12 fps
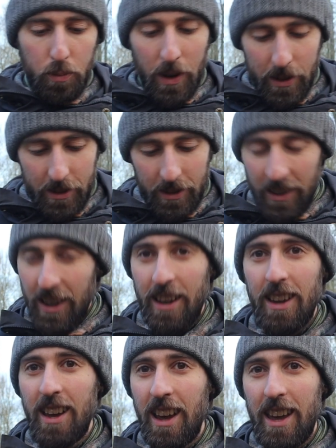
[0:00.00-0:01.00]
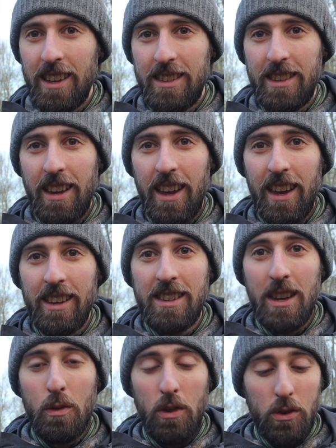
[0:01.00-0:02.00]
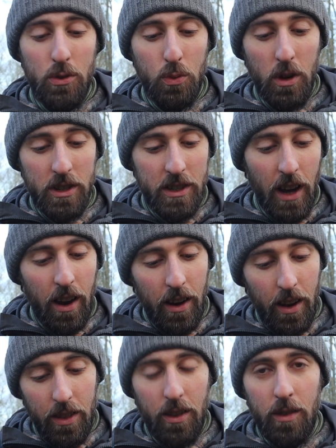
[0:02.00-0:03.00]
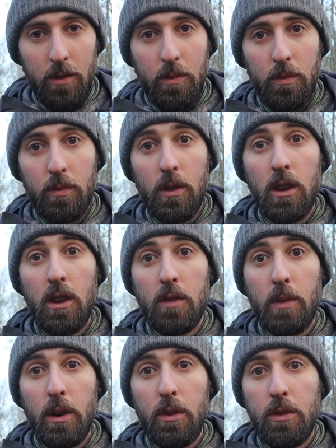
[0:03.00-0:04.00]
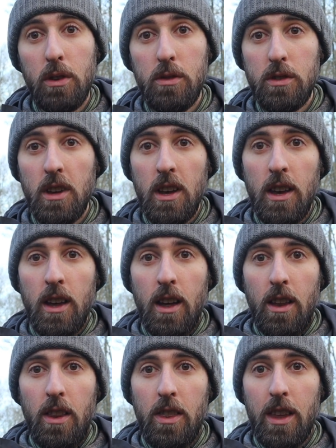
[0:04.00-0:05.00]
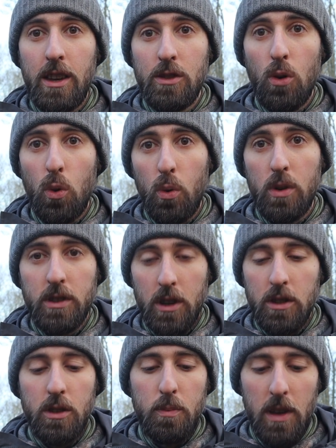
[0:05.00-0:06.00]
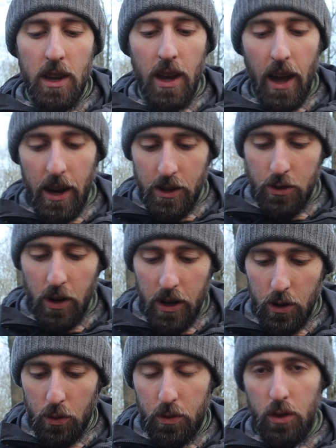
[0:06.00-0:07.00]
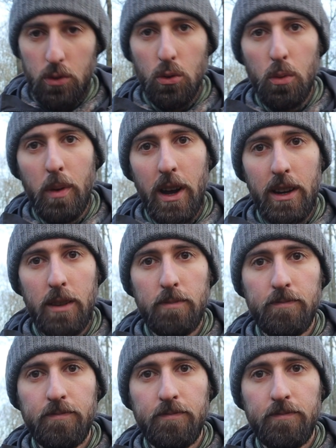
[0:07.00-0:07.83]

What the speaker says: But as anyone who's watched my reviews, there's always going to be a trade-off and a drawback.